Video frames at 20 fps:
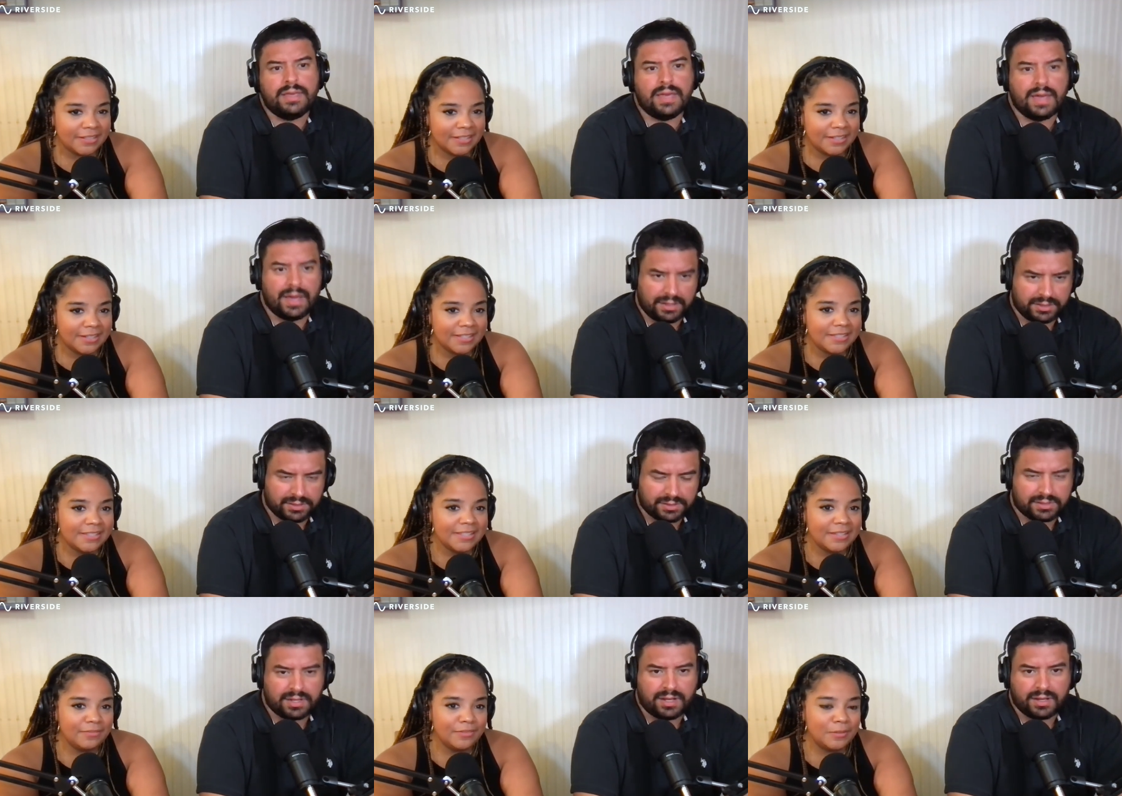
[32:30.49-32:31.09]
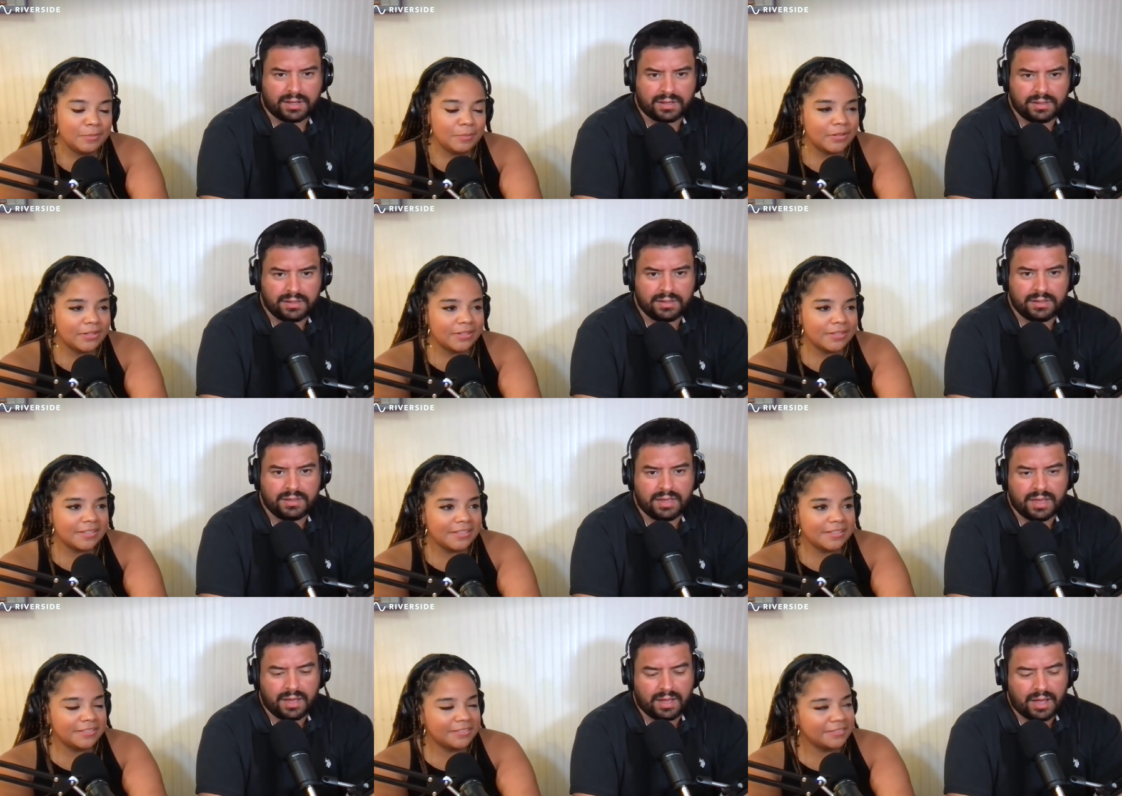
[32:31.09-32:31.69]
Speaker 1: yes, than a TV like,
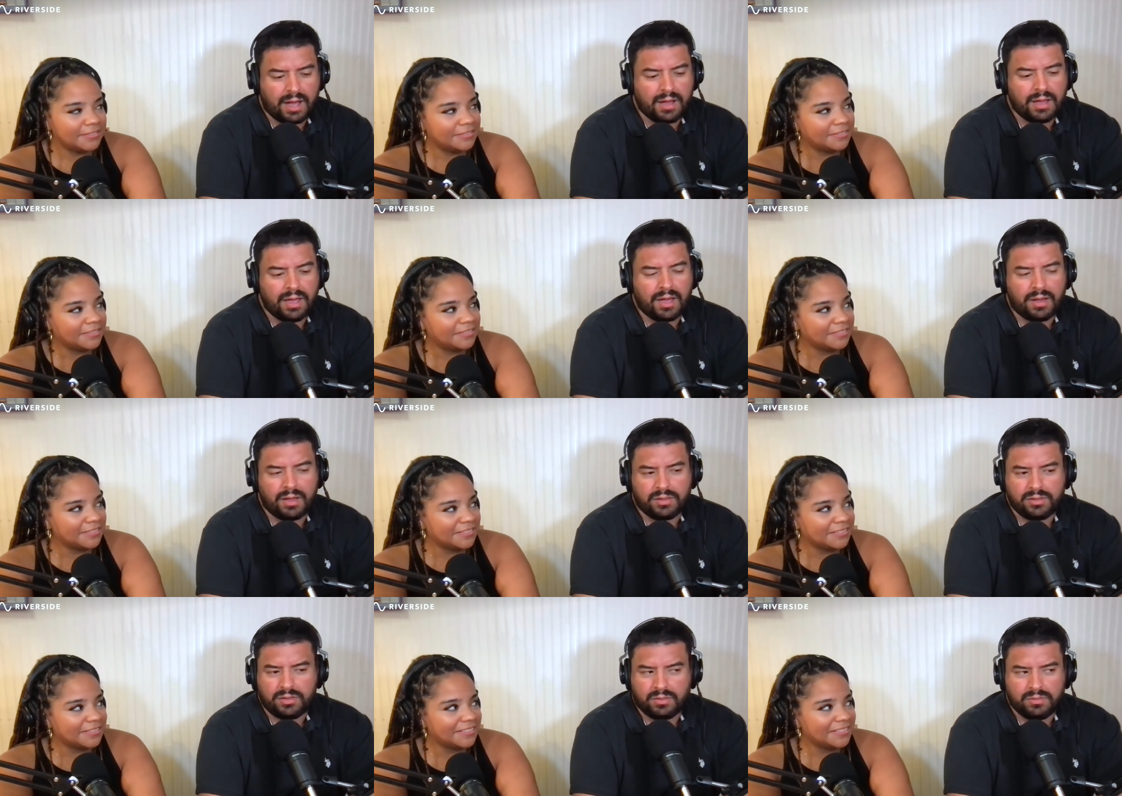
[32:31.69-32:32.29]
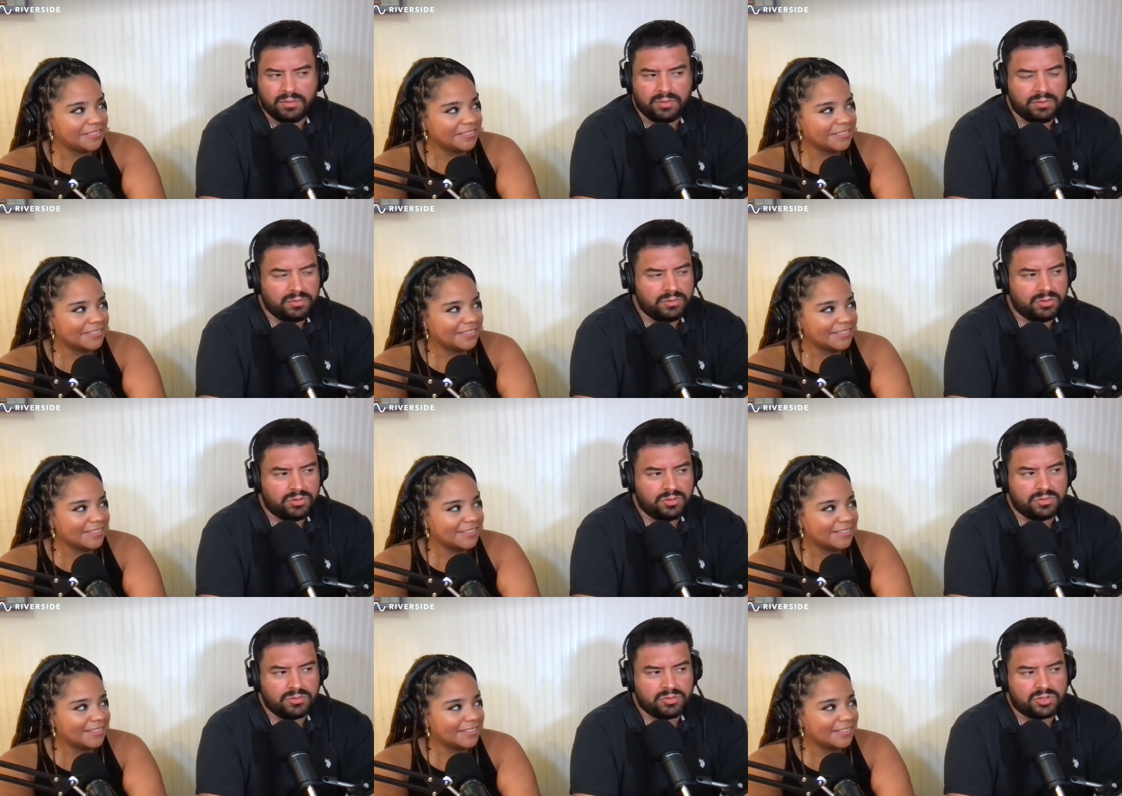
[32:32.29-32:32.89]
person. Yeah.
Speaker 2: I, I,
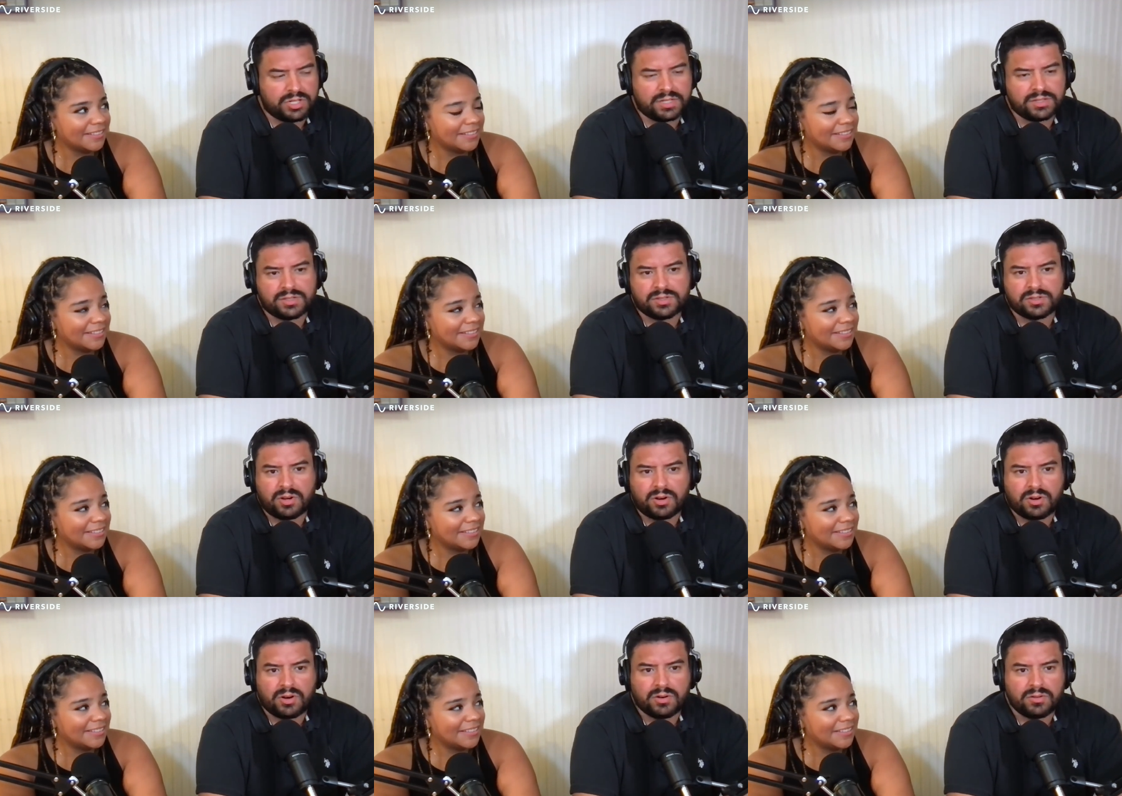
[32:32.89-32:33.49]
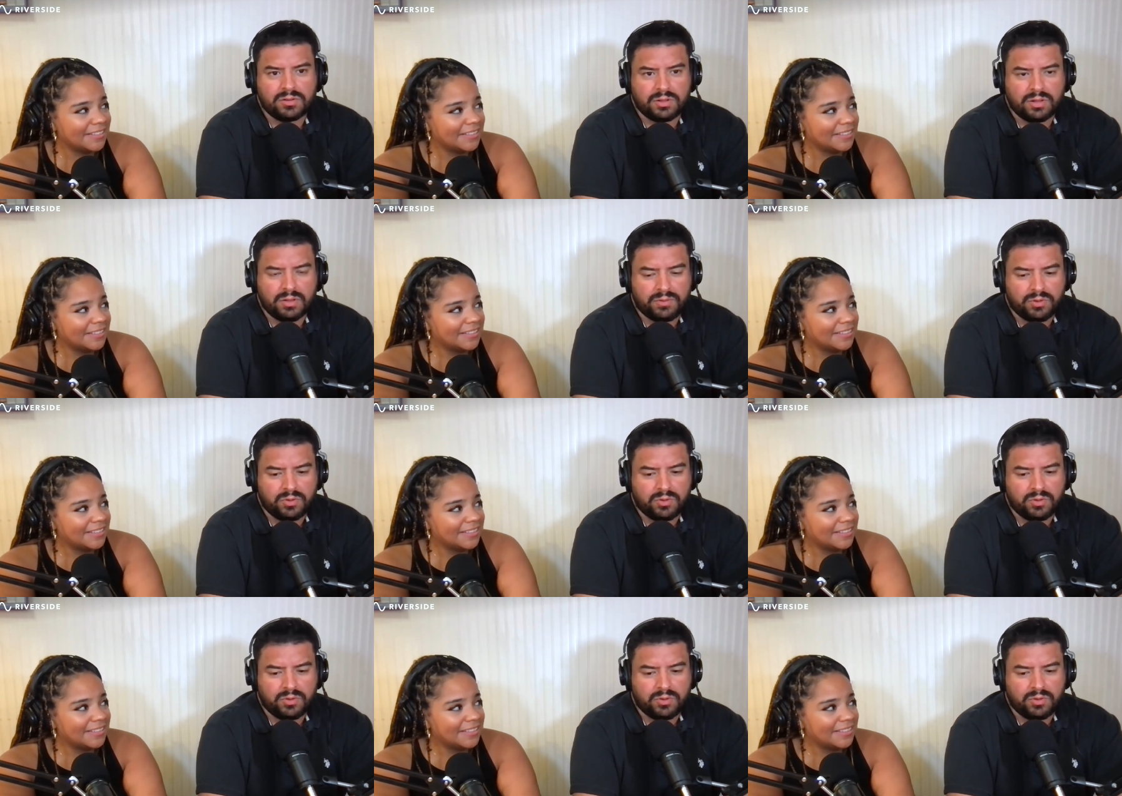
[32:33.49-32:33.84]
chances are, if